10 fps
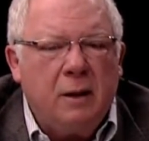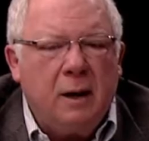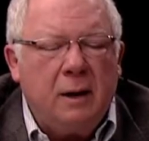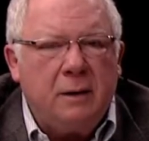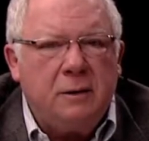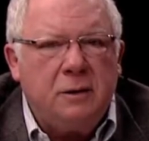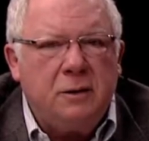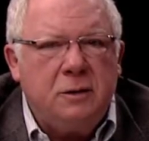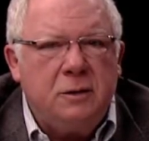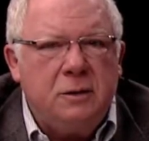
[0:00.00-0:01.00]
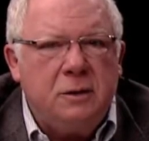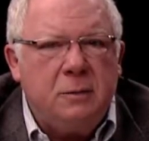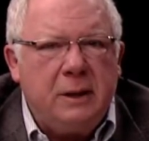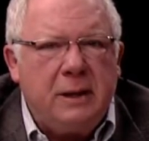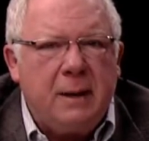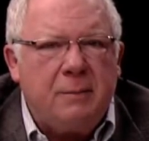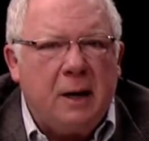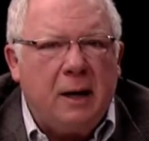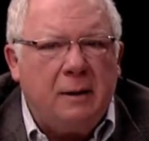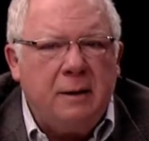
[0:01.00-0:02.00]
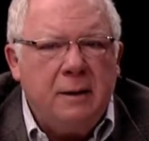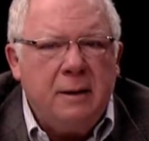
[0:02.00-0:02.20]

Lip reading: to be kept on